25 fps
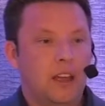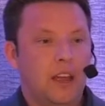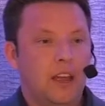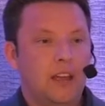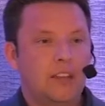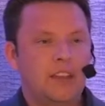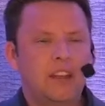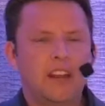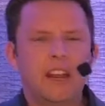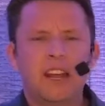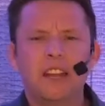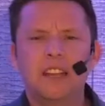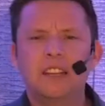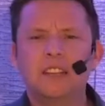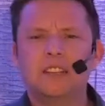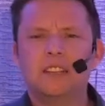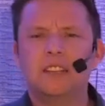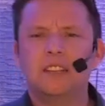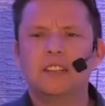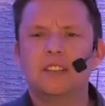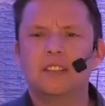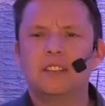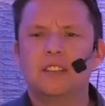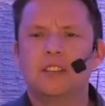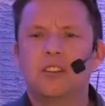And the lady
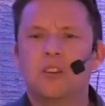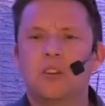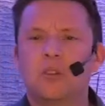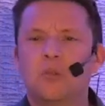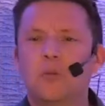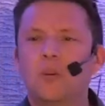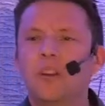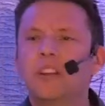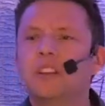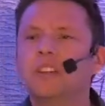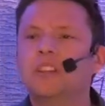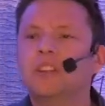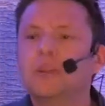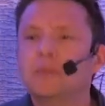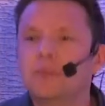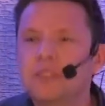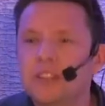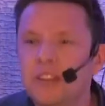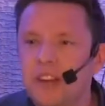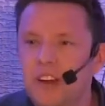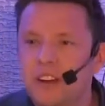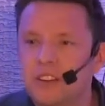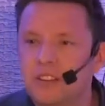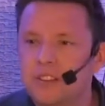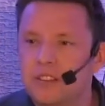says, what is
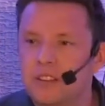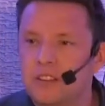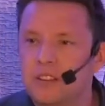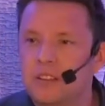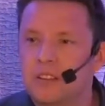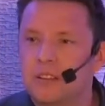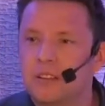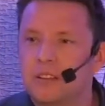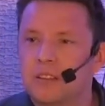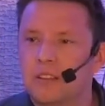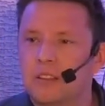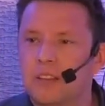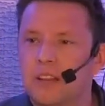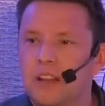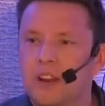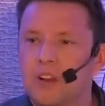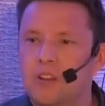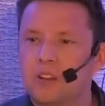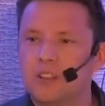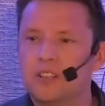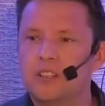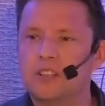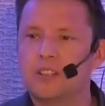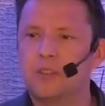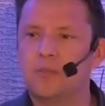cryptocurrency? That
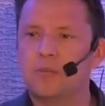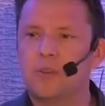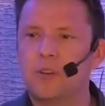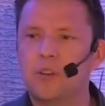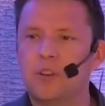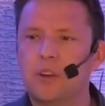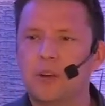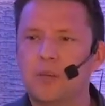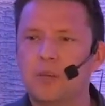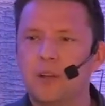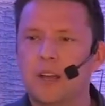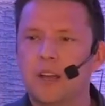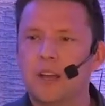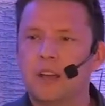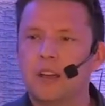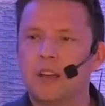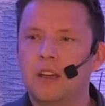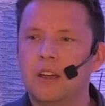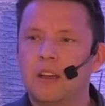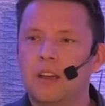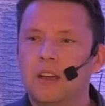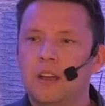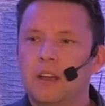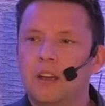answers the phone. I'm like,